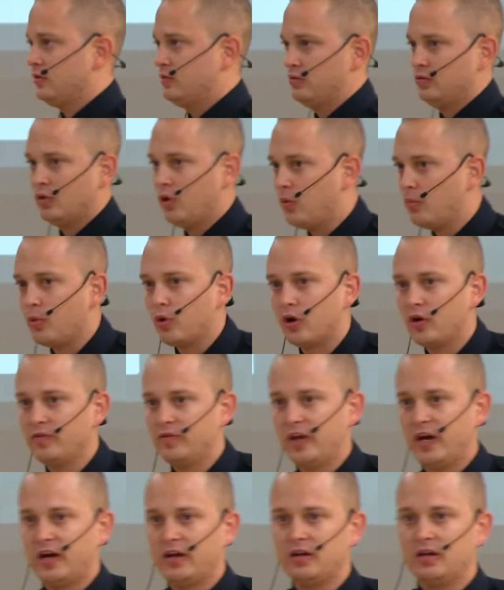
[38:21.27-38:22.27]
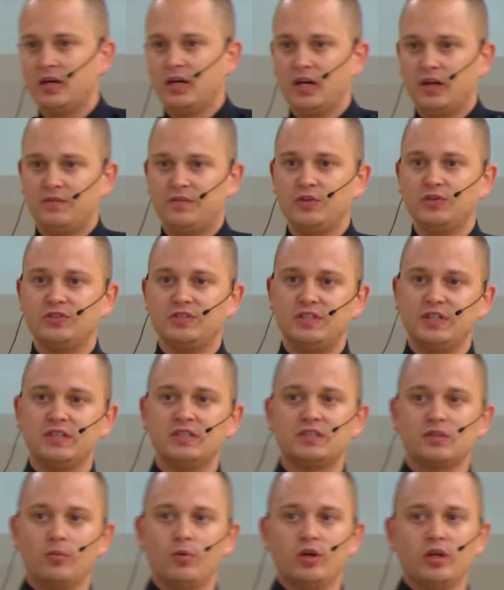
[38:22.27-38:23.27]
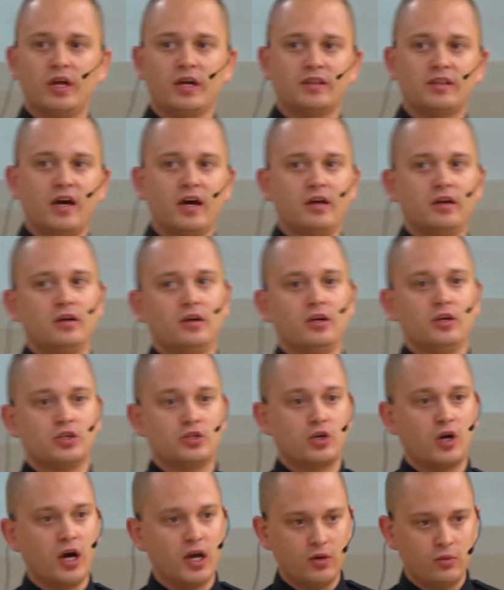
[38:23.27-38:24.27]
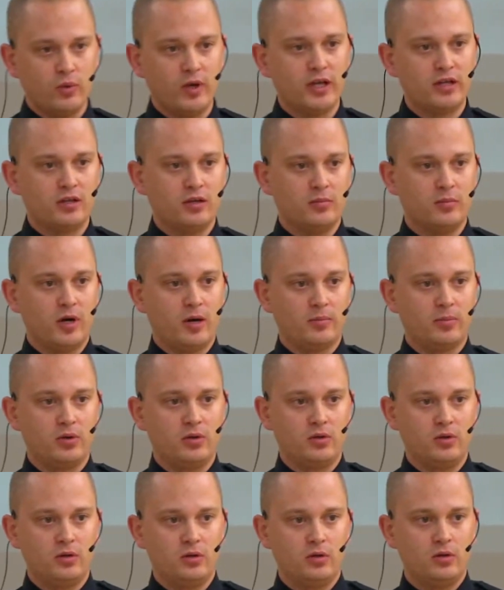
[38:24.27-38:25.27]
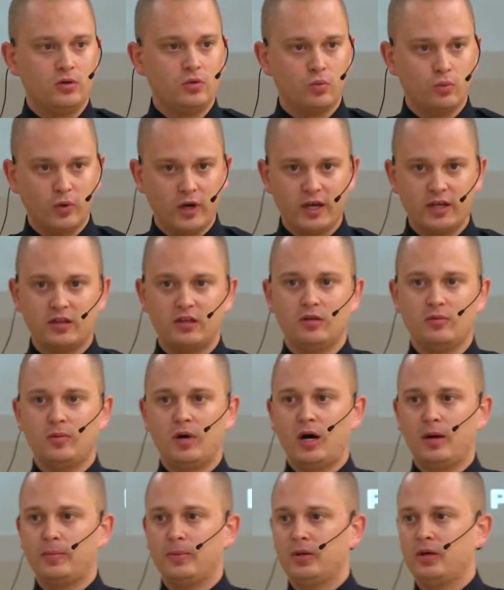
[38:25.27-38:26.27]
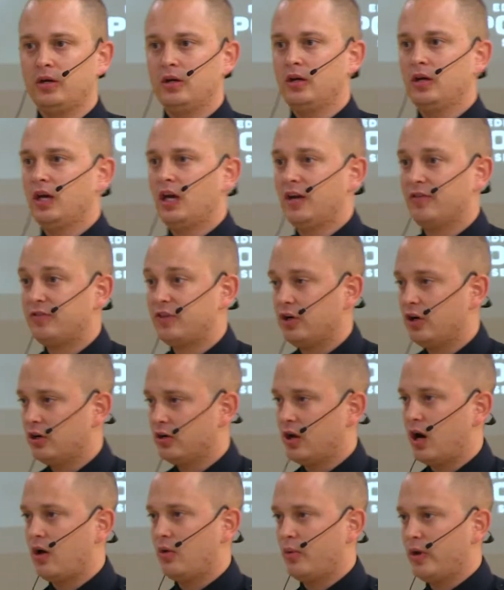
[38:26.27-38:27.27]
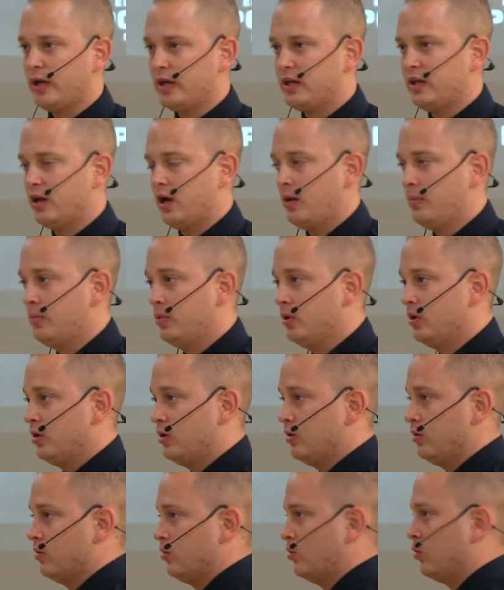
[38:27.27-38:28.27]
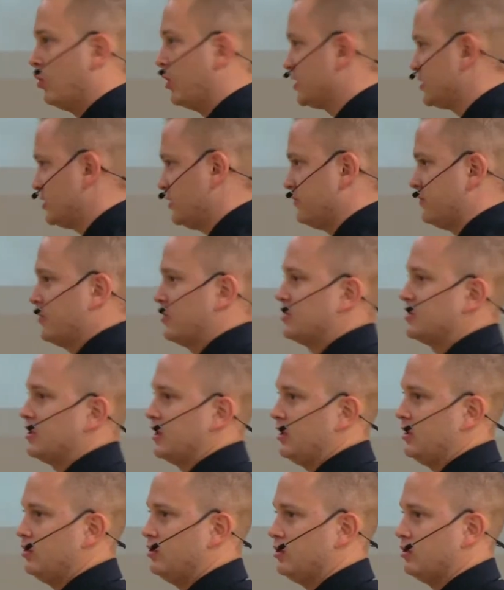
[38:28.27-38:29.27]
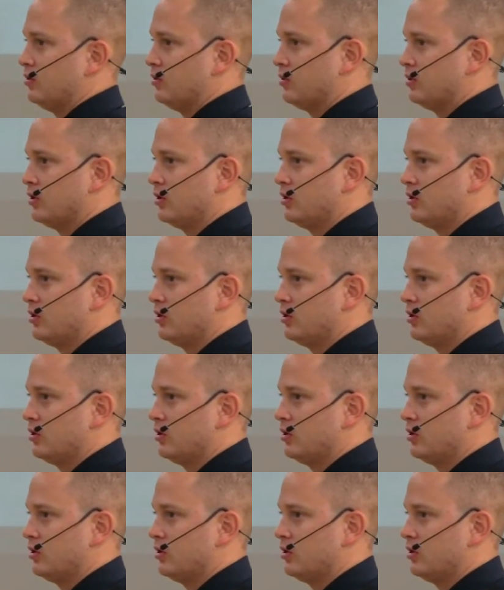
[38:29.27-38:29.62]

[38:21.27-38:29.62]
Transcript: No more of that. If you see someone like that, try and wake them up. Wake them up. If they're not waking up, what's the first thing you do?